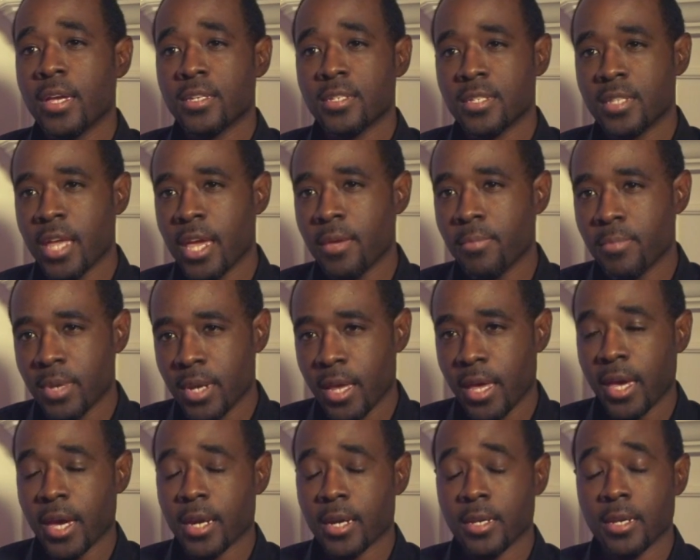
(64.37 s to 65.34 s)
a statement
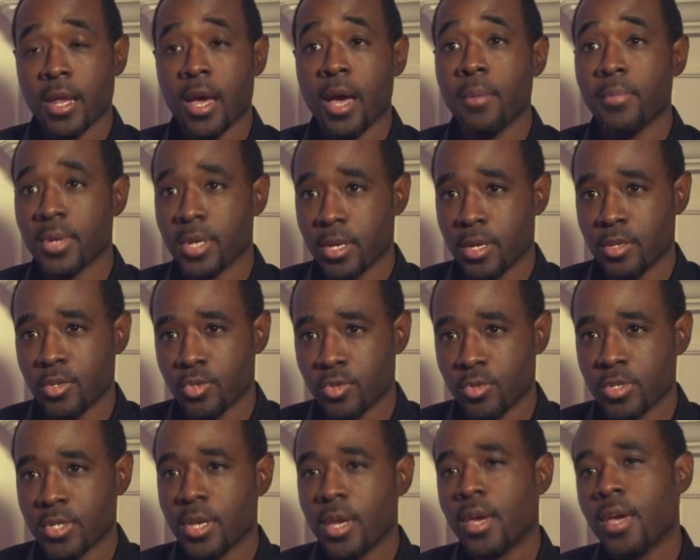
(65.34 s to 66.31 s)
of economic
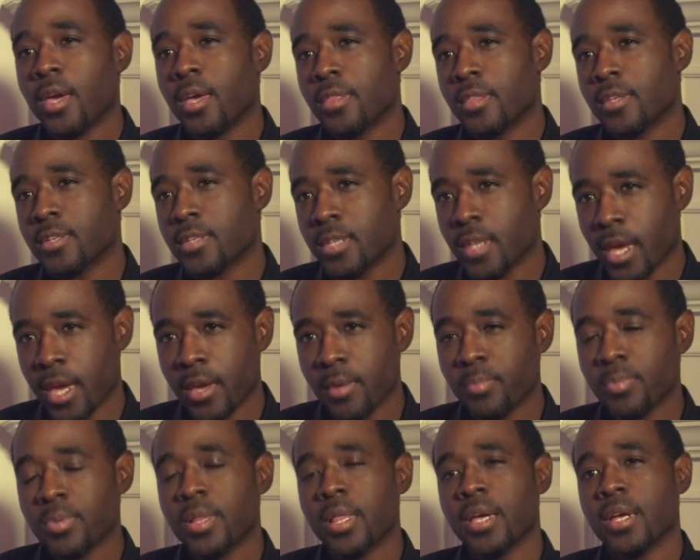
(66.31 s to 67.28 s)
interest at the
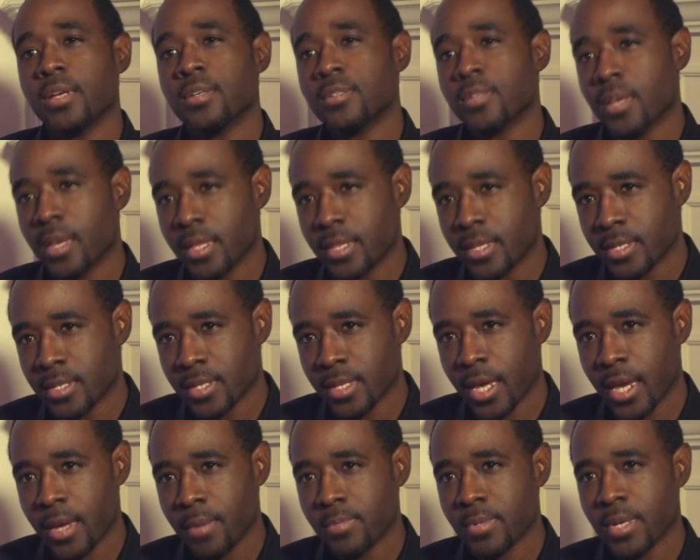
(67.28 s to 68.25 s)
same place, at the
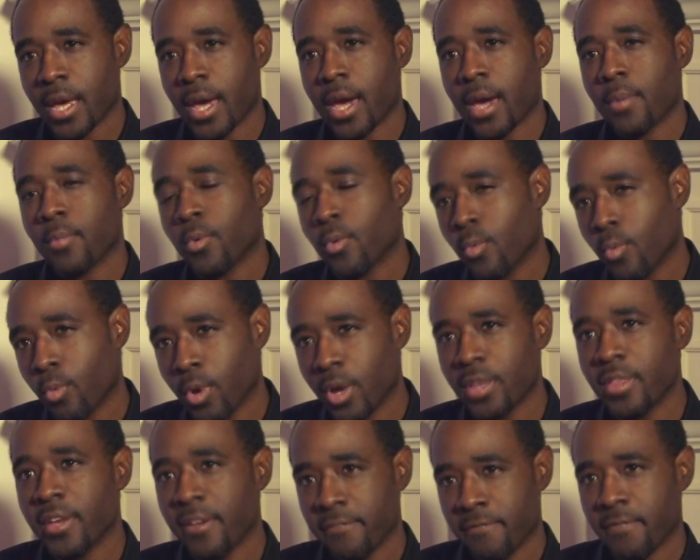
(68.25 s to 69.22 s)
same time,
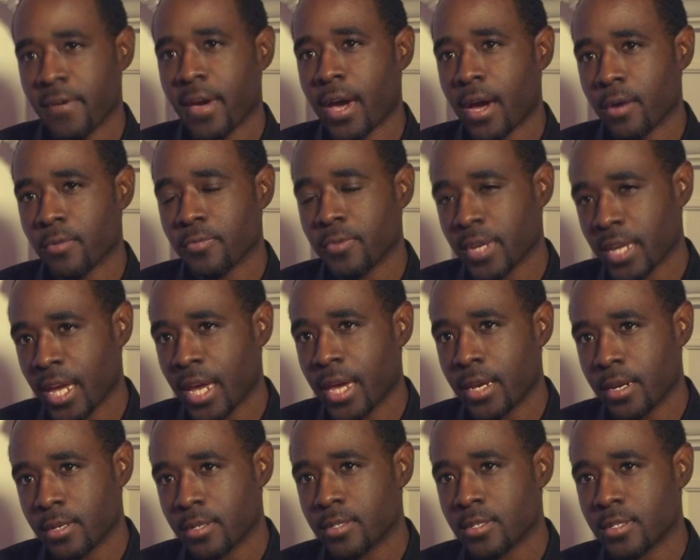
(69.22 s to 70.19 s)
where they filed for
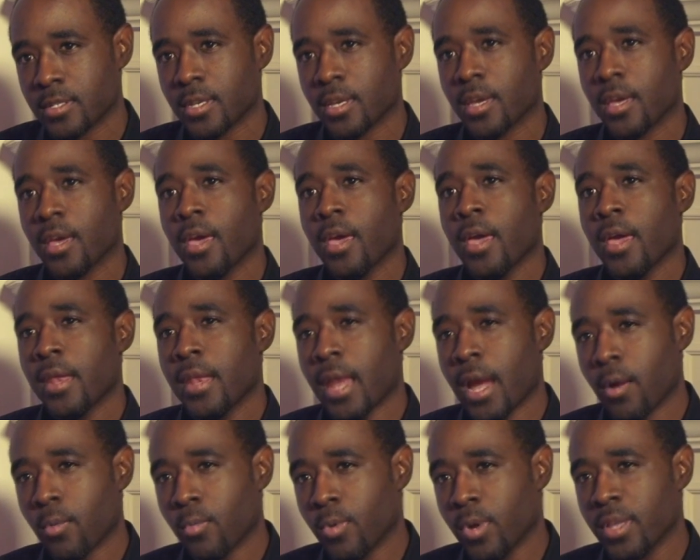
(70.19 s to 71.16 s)
candidacy.
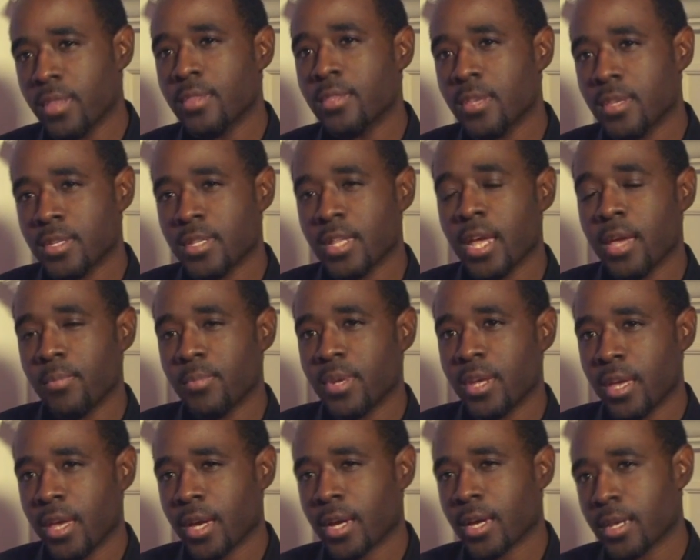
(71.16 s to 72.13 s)
Now, what this
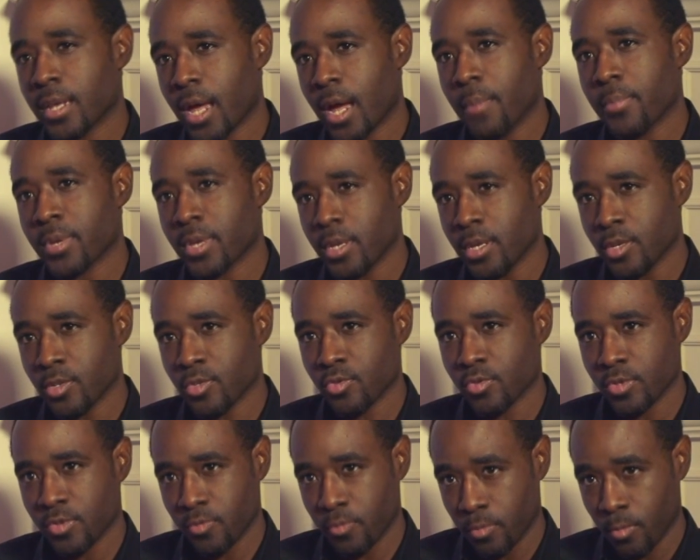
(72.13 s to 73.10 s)
statement of economic
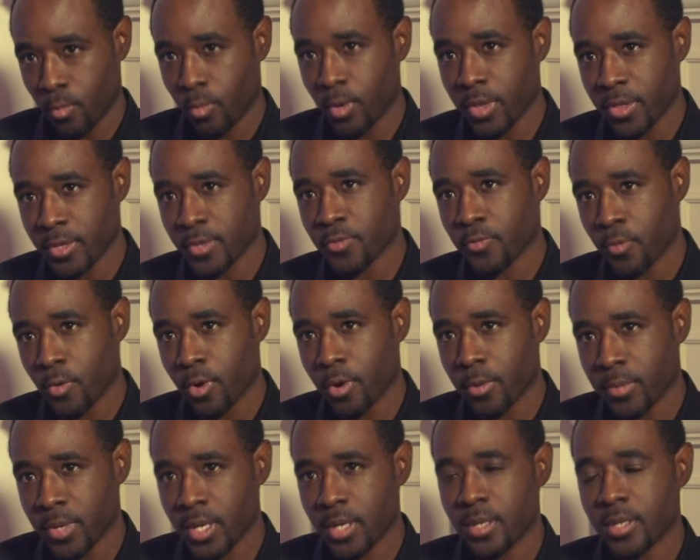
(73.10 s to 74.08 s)
interest, what this
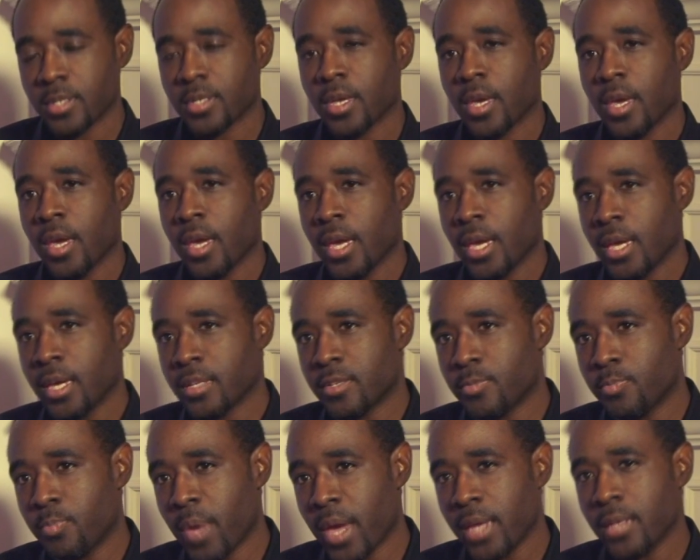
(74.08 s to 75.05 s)
form is,
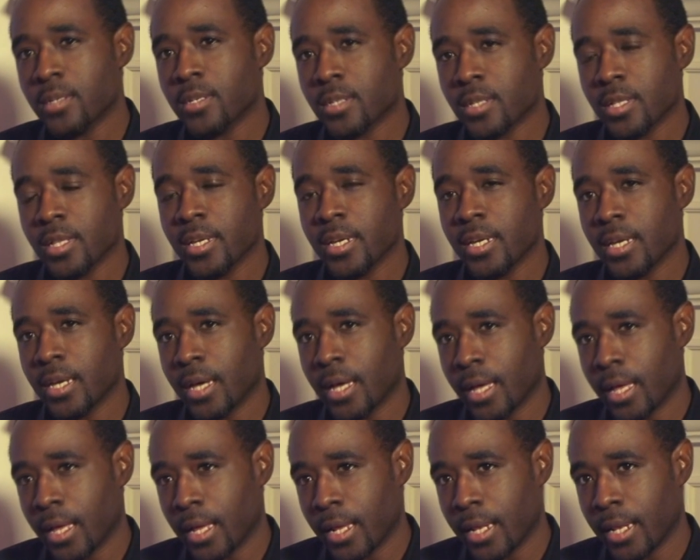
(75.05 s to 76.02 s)
it's basically
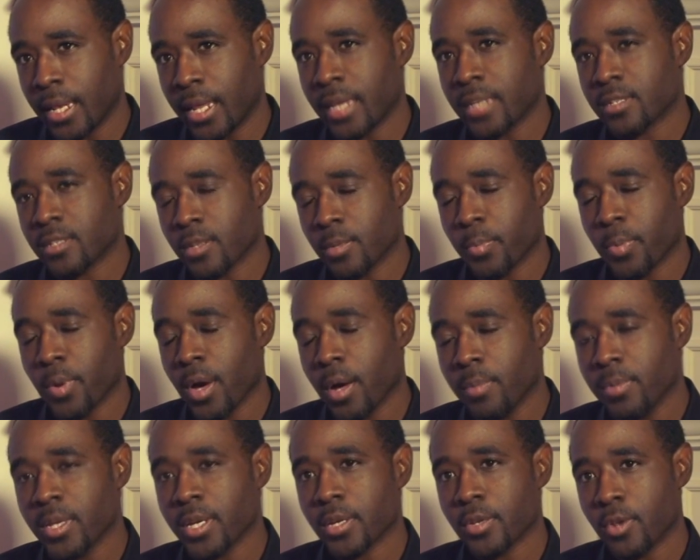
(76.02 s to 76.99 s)
lets the
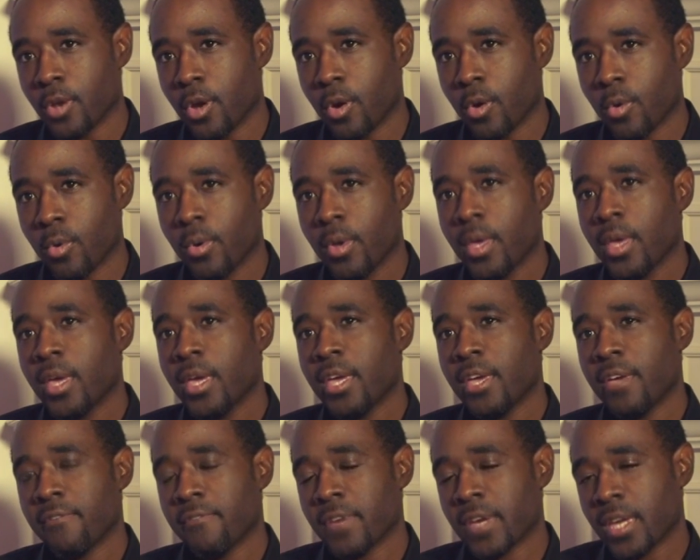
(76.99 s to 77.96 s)
public know
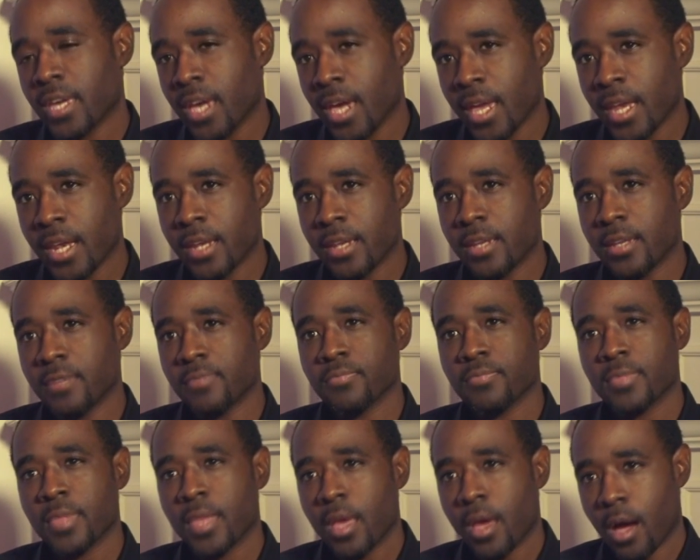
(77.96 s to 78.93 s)
if a candidate
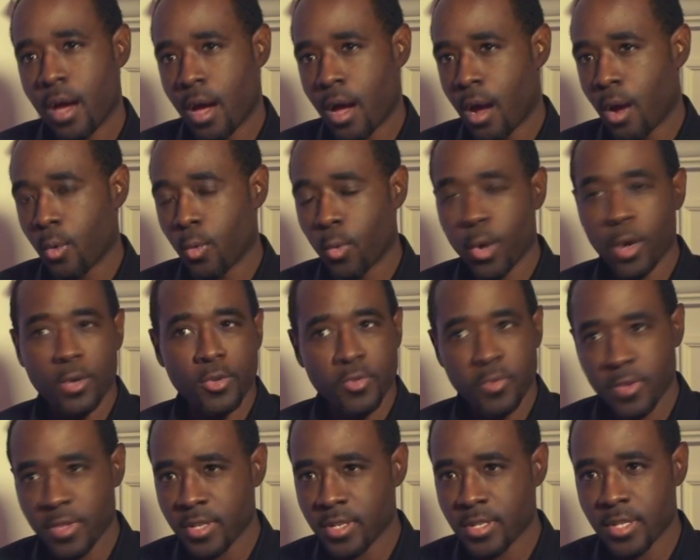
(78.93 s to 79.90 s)

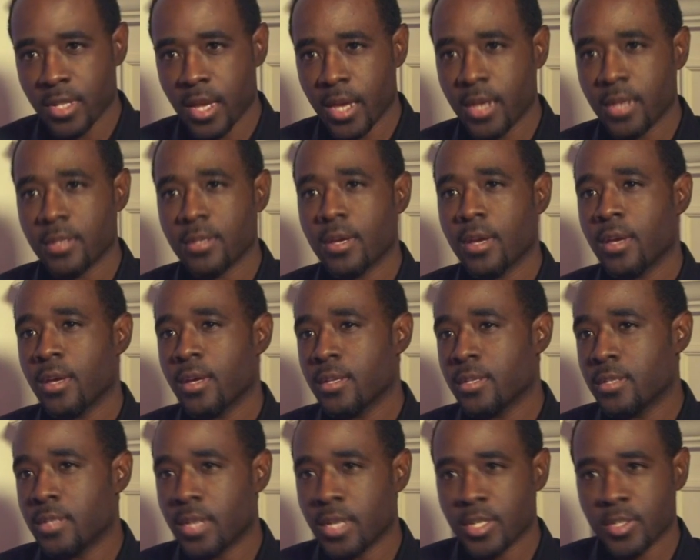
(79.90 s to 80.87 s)
works for the state,
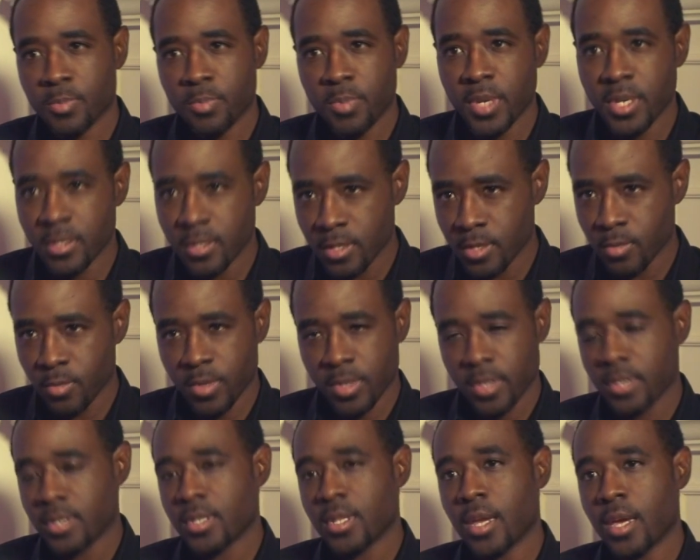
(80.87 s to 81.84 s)
does business
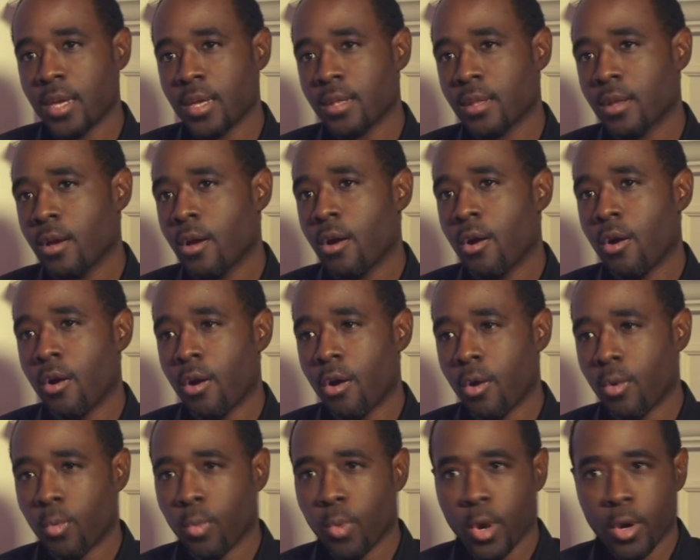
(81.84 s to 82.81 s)
with the state,
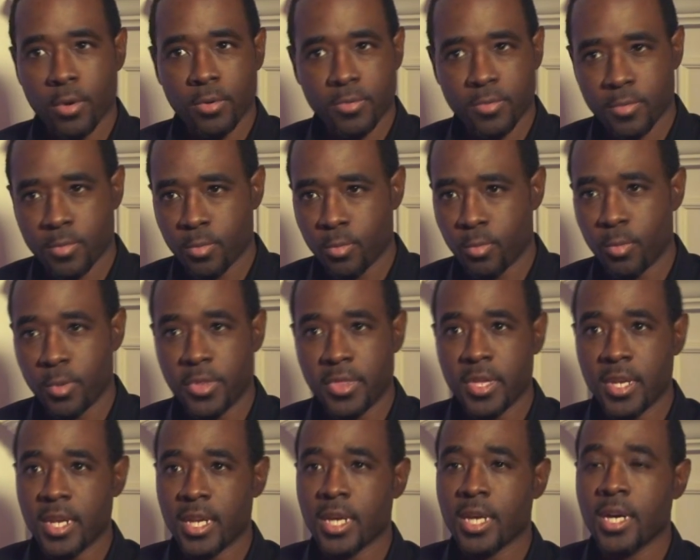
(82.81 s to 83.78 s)
or works
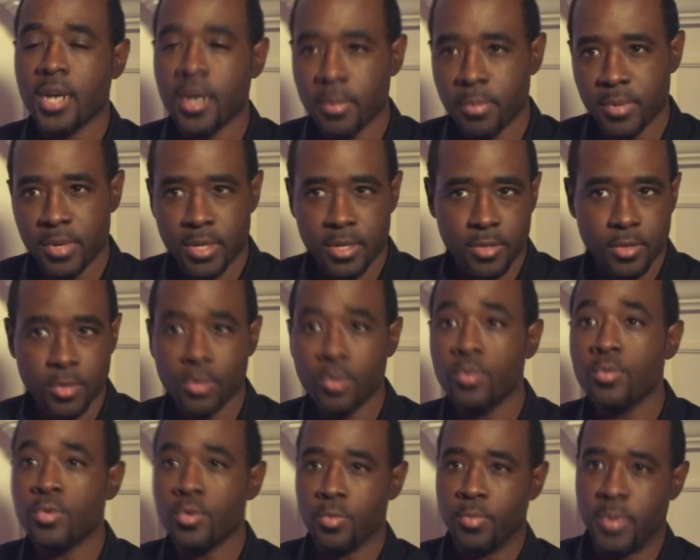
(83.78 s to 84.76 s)
with any companies
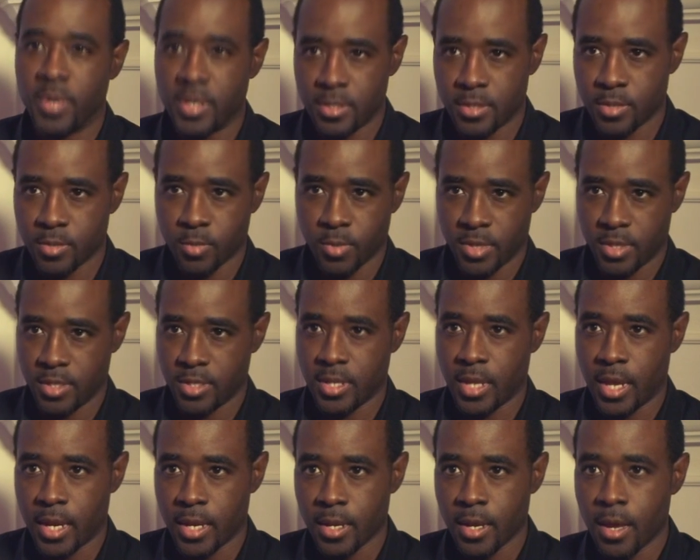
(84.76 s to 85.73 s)
who do business with the
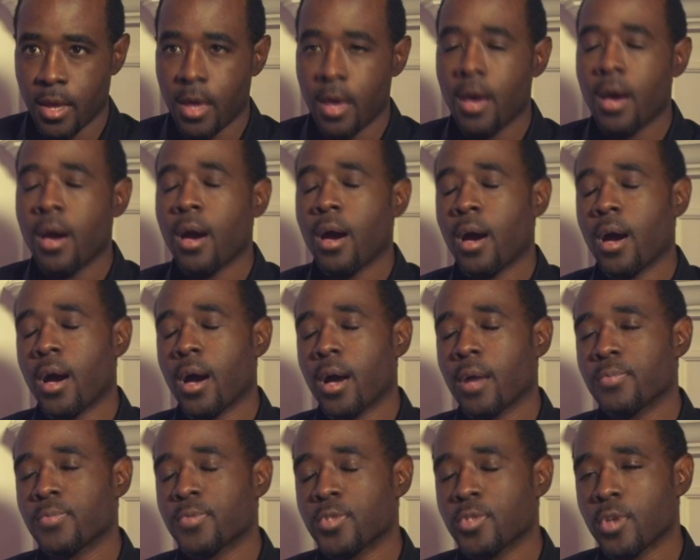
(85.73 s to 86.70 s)
state.
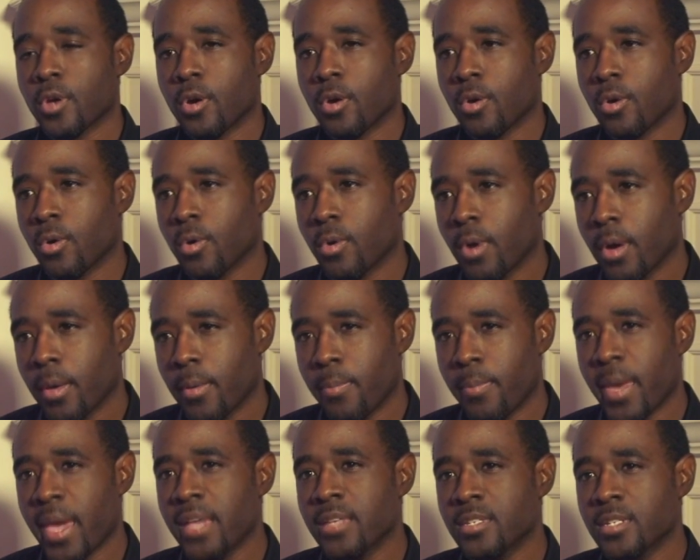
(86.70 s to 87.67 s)
So
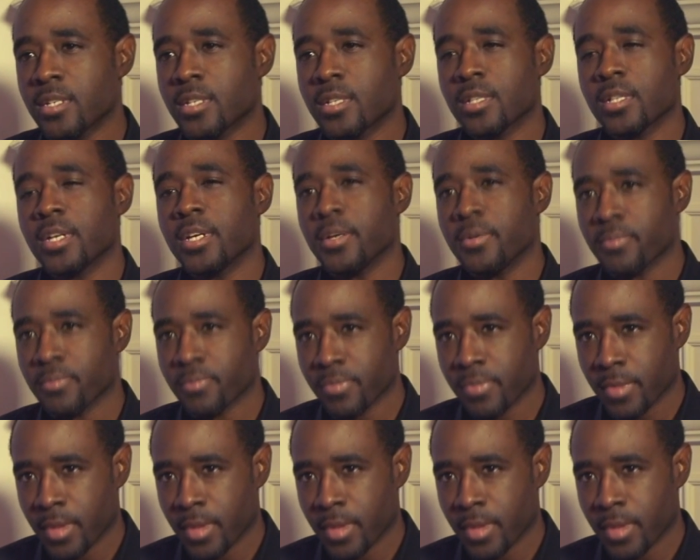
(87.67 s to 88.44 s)
basically,